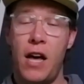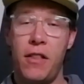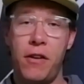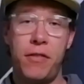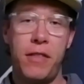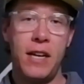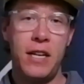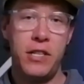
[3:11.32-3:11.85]

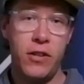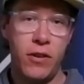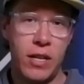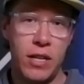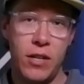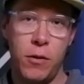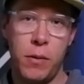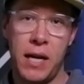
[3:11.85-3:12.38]
Other things you
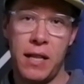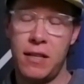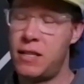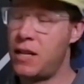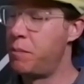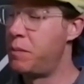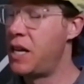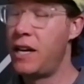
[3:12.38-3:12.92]
can do while
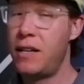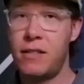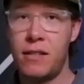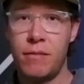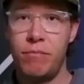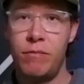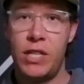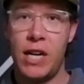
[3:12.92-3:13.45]
this
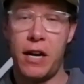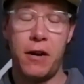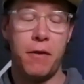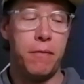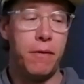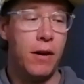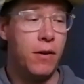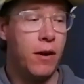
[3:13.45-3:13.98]
updates, check your
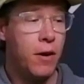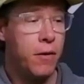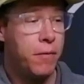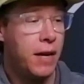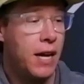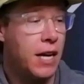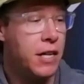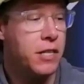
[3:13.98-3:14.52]
phone
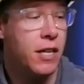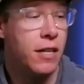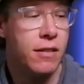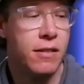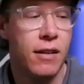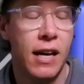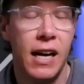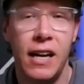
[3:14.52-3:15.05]

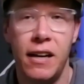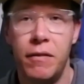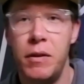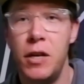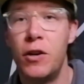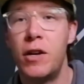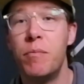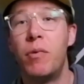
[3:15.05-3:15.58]
notifications. Hey,
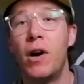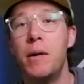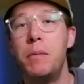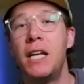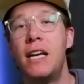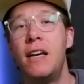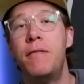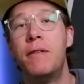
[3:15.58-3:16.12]
you can
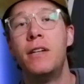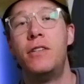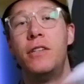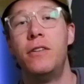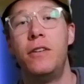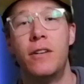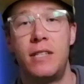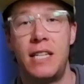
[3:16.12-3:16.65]
probably even
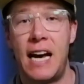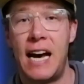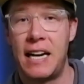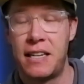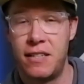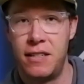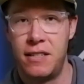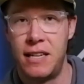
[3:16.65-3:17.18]
do your
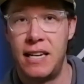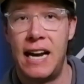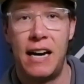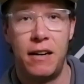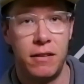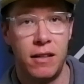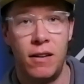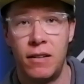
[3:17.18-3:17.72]
taxes and
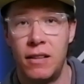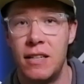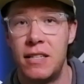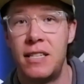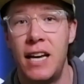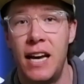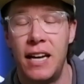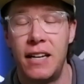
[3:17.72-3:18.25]
how long
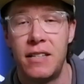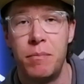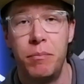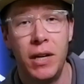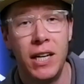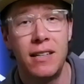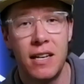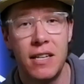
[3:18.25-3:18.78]
this takes,
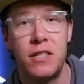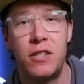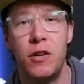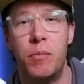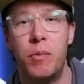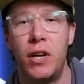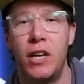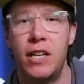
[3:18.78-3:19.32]
but it does
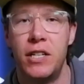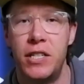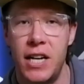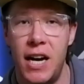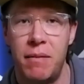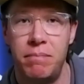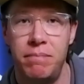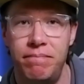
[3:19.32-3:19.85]
do a pretty good
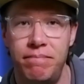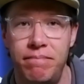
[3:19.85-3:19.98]
job.